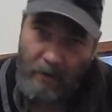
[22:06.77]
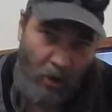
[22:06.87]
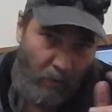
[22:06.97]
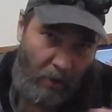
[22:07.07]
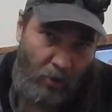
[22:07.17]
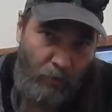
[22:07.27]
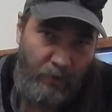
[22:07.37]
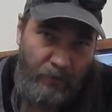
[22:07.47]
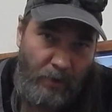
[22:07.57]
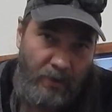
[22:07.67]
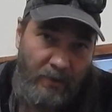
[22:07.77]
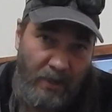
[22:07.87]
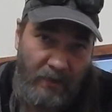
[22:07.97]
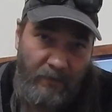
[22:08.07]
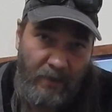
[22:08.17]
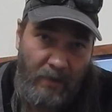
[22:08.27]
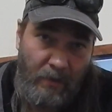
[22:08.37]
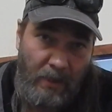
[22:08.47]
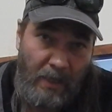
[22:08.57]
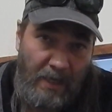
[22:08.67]
all my hoBROs watching, thanks for getting
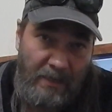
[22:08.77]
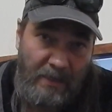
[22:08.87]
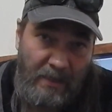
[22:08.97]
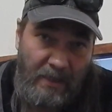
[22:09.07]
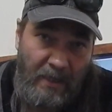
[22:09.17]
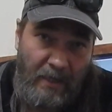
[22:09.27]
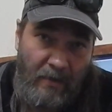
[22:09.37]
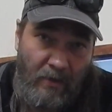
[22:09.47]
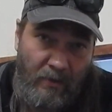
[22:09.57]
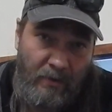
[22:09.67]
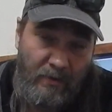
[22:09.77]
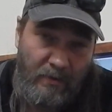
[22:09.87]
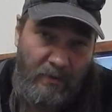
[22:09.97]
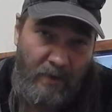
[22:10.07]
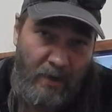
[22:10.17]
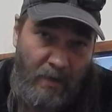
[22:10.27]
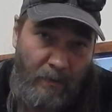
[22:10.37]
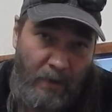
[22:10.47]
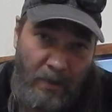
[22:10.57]
me to 18K on Instagram.